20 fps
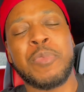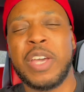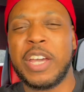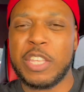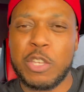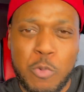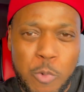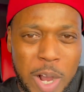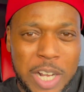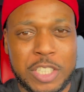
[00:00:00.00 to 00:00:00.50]
and
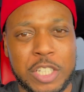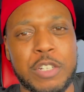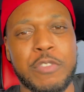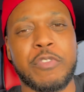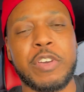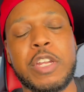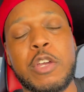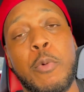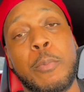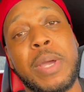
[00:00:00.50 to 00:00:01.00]
you're watching the
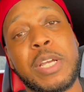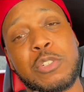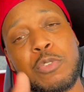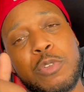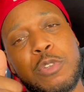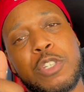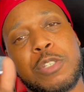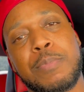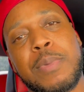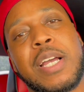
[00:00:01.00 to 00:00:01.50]
video, make sure
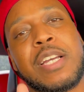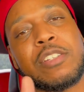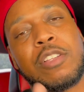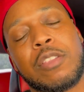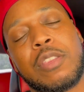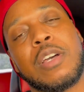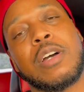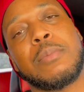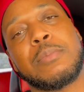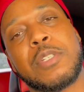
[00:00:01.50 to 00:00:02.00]
you smash the
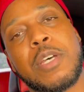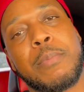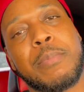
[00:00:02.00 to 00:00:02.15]
thumbs up.